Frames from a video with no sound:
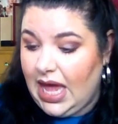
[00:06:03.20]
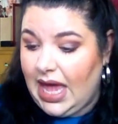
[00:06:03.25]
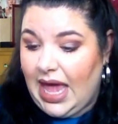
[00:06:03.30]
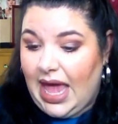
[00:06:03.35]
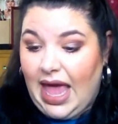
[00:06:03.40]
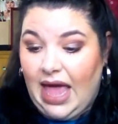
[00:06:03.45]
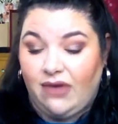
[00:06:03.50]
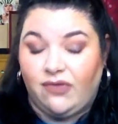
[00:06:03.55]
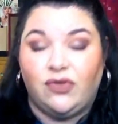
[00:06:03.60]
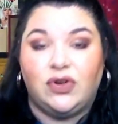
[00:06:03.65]

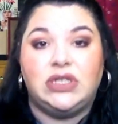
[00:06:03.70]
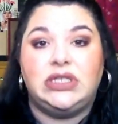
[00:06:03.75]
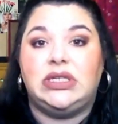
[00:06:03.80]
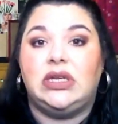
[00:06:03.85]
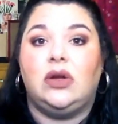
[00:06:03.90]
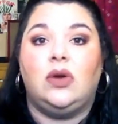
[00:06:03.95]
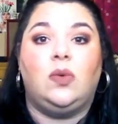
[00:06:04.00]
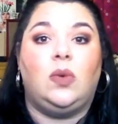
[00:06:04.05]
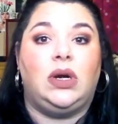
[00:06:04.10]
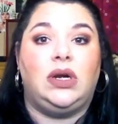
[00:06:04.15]
Every
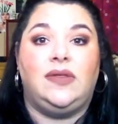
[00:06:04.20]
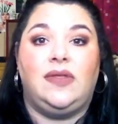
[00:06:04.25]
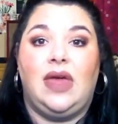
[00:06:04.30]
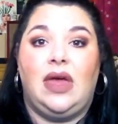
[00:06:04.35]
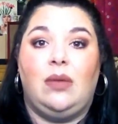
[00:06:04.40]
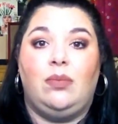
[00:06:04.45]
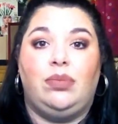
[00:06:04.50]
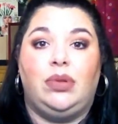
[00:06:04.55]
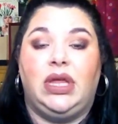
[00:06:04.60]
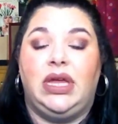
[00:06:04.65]
single one of
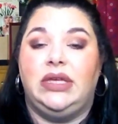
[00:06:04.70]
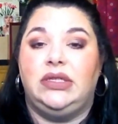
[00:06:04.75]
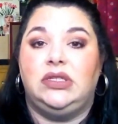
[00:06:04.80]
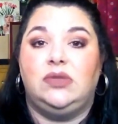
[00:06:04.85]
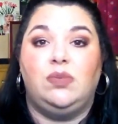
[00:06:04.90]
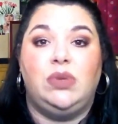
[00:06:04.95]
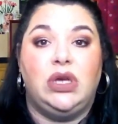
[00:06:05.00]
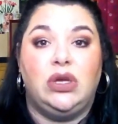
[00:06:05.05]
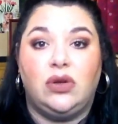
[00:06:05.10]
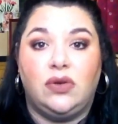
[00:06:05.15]
them blends
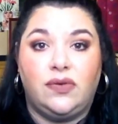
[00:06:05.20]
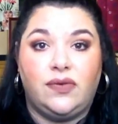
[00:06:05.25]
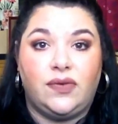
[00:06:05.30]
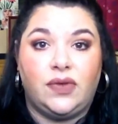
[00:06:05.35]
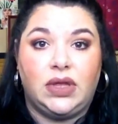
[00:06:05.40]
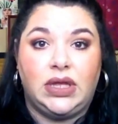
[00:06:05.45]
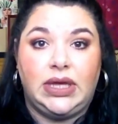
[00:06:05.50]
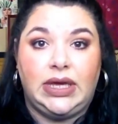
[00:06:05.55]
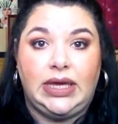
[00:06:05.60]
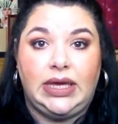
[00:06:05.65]

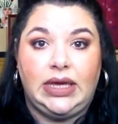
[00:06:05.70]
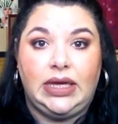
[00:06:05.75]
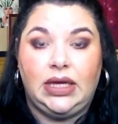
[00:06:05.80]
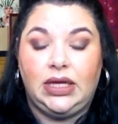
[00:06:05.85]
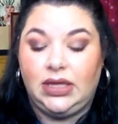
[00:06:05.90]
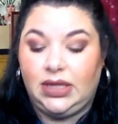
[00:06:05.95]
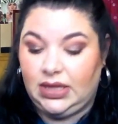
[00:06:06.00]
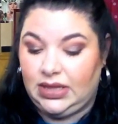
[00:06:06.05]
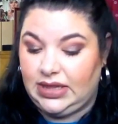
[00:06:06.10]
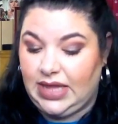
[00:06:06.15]
beautifully.
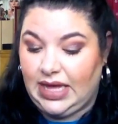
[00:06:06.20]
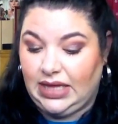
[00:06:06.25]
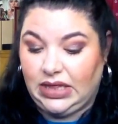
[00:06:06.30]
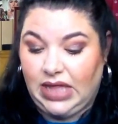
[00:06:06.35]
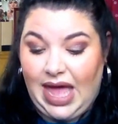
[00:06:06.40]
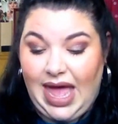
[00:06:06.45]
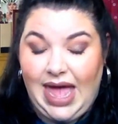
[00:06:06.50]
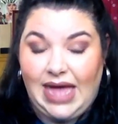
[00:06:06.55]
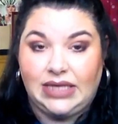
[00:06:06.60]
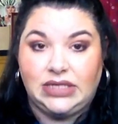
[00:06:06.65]
They
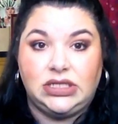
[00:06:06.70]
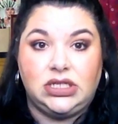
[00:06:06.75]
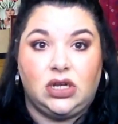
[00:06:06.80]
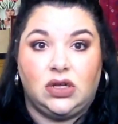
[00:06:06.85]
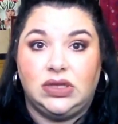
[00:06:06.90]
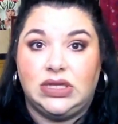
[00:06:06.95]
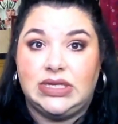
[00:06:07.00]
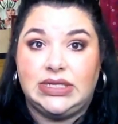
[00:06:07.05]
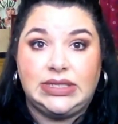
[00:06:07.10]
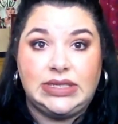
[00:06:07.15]
last
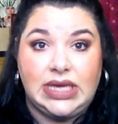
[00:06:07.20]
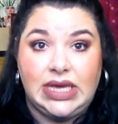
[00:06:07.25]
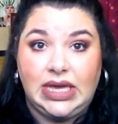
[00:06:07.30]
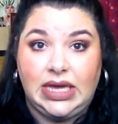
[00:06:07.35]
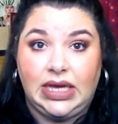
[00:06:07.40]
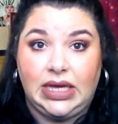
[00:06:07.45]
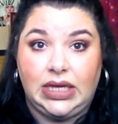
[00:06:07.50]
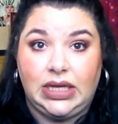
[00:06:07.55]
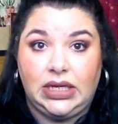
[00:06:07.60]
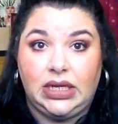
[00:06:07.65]
on the
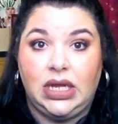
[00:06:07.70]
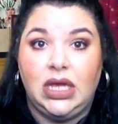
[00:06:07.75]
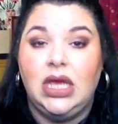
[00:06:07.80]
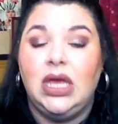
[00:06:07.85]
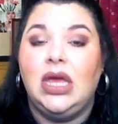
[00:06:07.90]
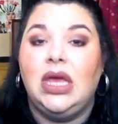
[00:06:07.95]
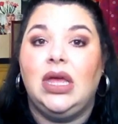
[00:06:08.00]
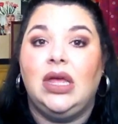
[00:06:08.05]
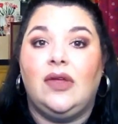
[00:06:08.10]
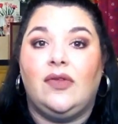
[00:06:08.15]
skin.
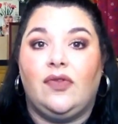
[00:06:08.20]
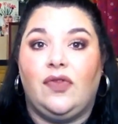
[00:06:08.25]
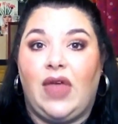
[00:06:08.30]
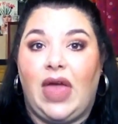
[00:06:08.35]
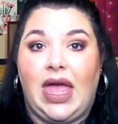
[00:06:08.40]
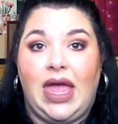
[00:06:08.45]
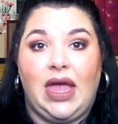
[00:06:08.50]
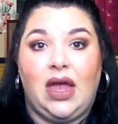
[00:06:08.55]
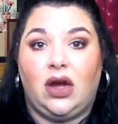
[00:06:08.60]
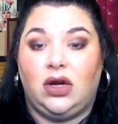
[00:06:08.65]

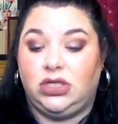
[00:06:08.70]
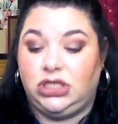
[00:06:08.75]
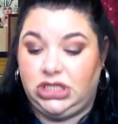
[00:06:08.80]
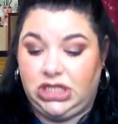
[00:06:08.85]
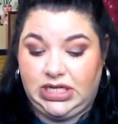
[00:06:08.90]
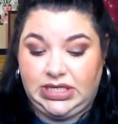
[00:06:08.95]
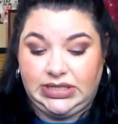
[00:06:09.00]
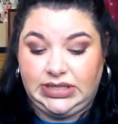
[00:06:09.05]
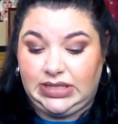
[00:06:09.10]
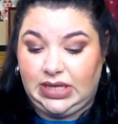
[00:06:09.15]
They are
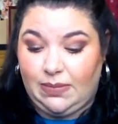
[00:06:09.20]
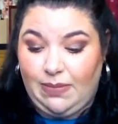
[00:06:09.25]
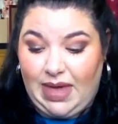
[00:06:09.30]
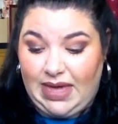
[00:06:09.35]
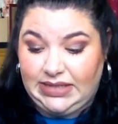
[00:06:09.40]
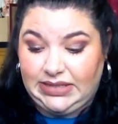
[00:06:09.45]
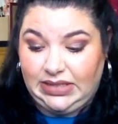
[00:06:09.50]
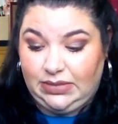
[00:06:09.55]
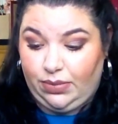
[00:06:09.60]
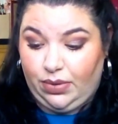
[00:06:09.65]
just
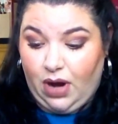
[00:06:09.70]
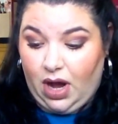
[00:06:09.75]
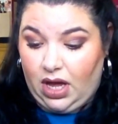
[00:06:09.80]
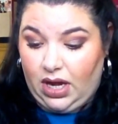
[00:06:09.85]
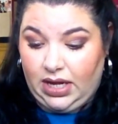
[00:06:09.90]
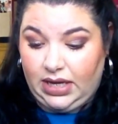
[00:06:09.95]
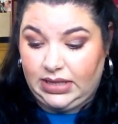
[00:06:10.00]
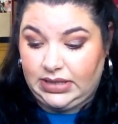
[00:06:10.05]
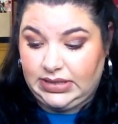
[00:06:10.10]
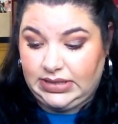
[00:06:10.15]
amazing
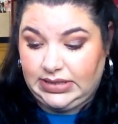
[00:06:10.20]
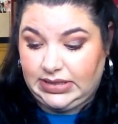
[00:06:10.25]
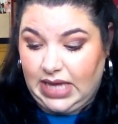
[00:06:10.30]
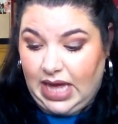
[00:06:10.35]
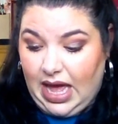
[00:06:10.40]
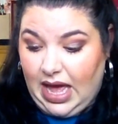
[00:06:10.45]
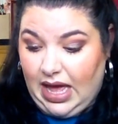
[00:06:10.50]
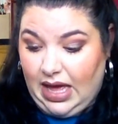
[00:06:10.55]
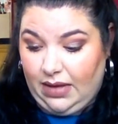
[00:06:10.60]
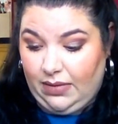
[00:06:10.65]
products.
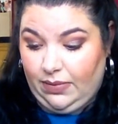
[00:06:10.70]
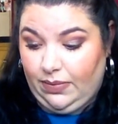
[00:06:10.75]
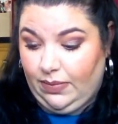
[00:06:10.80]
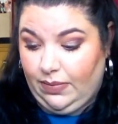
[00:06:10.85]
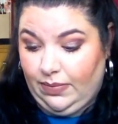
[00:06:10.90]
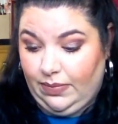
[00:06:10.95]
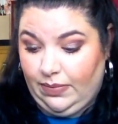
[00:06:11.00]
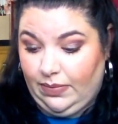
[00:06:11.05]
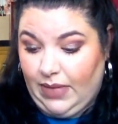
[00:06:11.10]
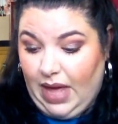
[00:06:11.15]
I
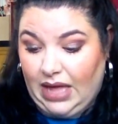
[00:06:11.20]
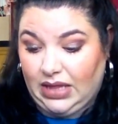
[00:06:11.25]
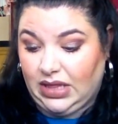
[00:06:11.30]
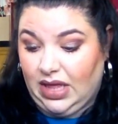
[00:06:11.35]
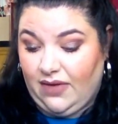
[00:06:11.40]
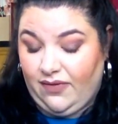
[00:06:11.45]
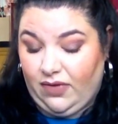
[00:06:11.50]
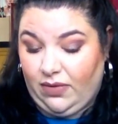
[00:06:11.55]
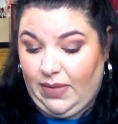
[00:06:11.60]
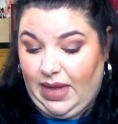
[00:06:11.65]

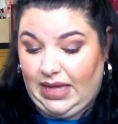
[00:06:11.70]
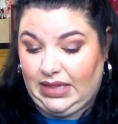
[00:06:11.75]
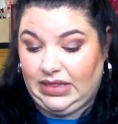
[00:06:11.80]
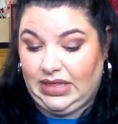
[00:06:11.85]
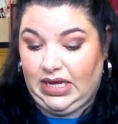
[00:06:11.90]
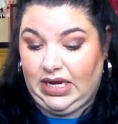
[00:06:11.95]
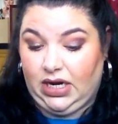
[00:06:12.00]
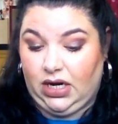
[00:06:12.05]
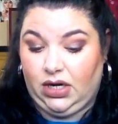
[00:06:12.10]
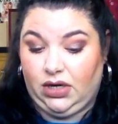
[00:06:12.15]
love them. And
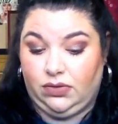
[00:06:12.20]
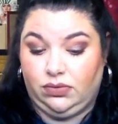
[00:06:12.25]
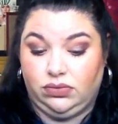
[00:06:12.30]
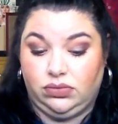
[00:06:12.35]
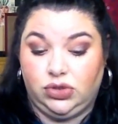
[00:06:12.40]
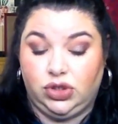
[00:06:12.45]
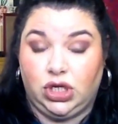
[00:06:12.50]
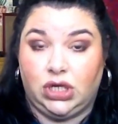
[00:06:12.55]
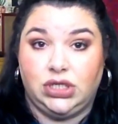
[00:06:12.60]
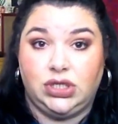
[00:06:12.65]
they're
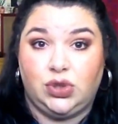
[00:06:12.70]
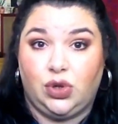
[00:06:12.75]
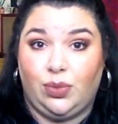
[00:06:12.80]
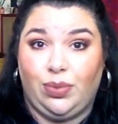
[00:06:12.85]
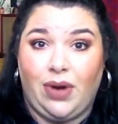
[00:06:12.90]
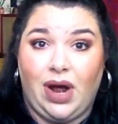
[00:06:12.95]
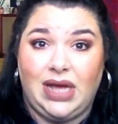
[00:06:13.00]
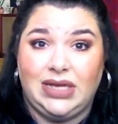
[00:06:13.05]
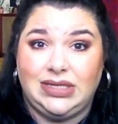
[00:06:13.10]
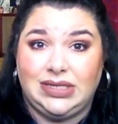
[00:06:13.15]
drugstore
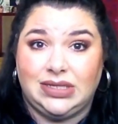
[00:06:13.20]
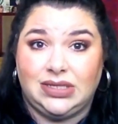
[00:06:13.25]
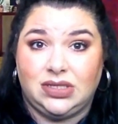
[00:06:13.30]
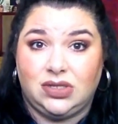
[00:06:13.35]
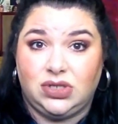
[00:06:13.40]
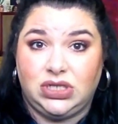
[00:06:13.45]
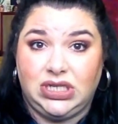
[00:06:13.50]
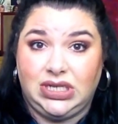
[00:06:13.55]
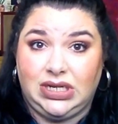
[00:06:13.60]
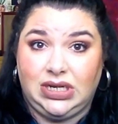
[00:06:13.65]
prices.
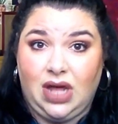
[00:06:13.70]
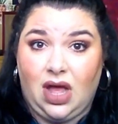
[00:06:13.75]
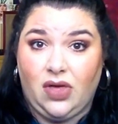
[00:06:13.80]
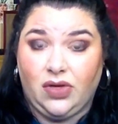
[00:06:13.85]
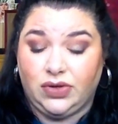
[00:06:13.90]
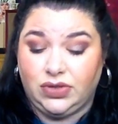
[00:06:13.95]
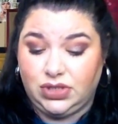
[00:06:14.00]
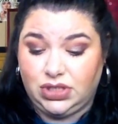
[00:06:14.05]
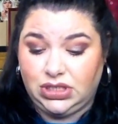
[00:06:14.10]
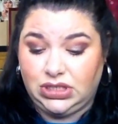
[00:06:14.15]
They're
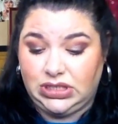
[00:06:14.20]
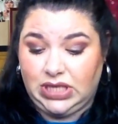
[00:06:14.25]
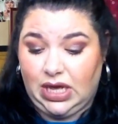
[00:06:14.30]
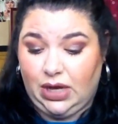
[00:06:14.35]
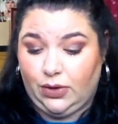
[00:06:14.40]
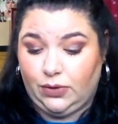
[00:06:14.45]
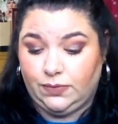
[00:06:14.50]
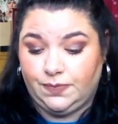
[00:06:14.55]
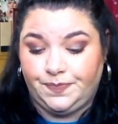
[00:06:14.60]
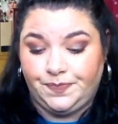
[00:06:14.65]
$10.
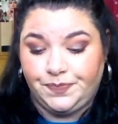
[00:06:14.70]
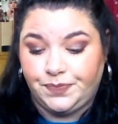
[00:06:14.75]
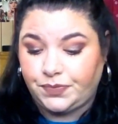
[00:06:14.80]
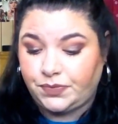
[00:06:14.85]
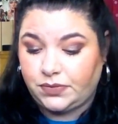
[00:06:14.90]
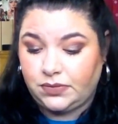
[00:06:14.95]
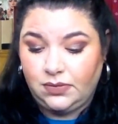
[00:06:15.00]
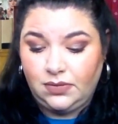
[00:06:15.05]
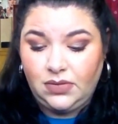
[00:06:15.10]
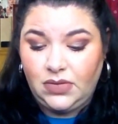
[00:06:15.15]
So
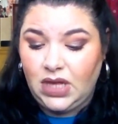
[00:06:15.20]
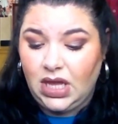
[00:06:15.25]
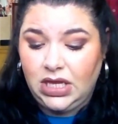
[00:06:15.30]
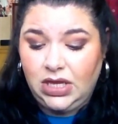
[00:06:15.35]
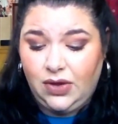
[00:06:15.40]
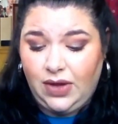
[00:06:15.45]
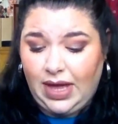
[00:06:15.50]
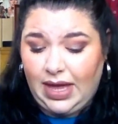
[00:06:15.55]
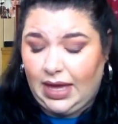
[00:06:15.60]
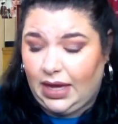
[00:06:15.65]

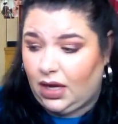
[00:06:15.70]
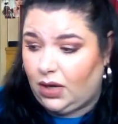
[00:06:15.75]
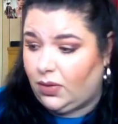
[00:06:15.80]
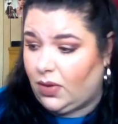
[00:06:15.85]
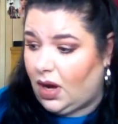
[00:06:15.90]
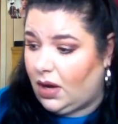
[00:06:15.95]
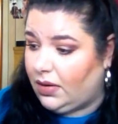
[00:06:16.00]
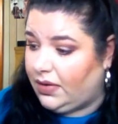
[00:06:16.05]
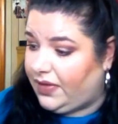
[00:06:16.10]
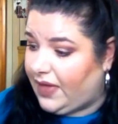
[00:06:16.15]
you can't go
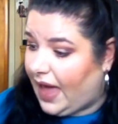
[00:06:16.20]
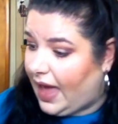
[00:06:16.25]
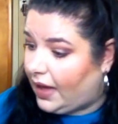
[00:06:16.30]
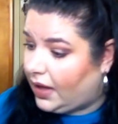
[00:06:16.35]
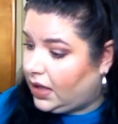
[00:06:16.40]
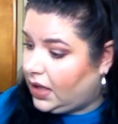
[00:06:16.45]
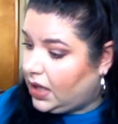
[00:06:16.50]
wrong with that.